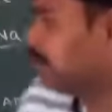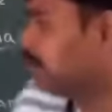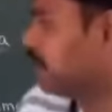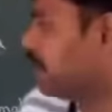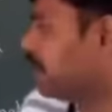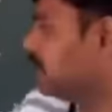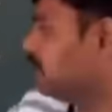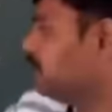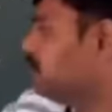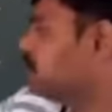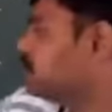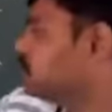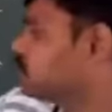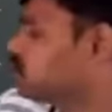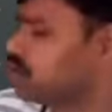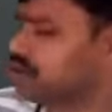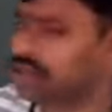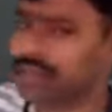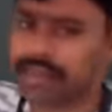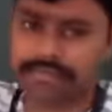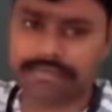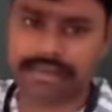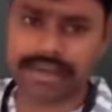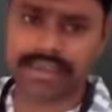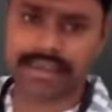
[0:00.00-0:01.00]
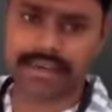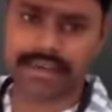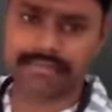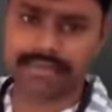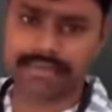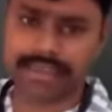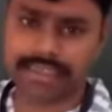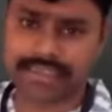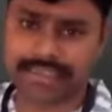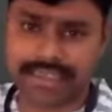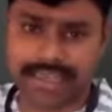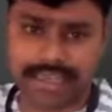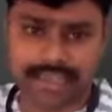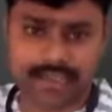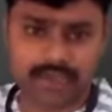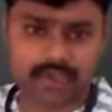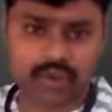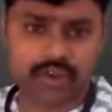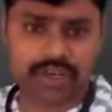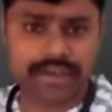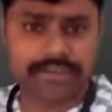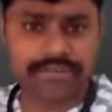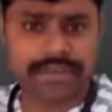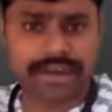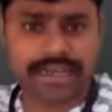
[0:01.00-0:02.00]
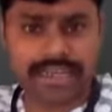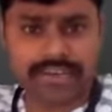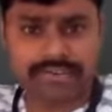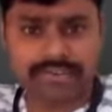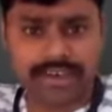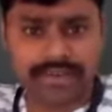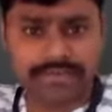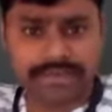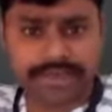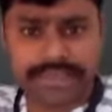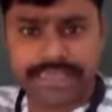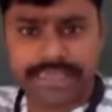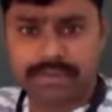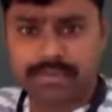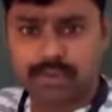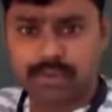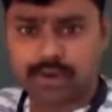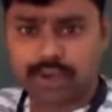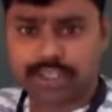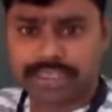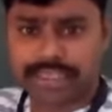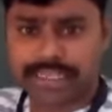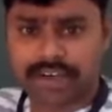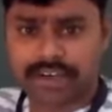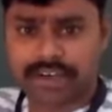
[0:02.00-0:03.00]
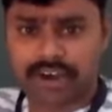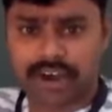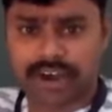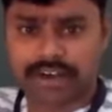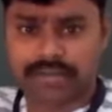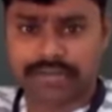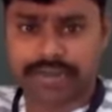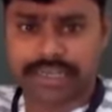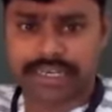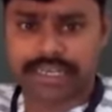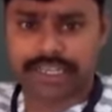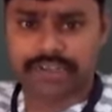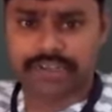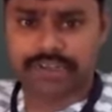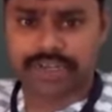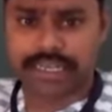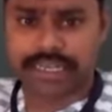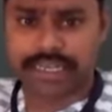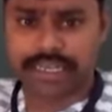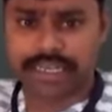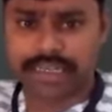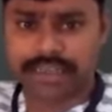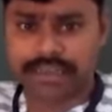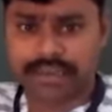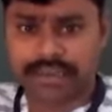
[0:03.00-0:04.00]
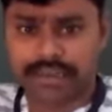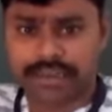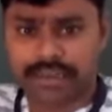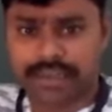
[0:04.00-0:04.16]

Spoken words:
combined with sodium metal means the sodium metal will be deposited on mercury.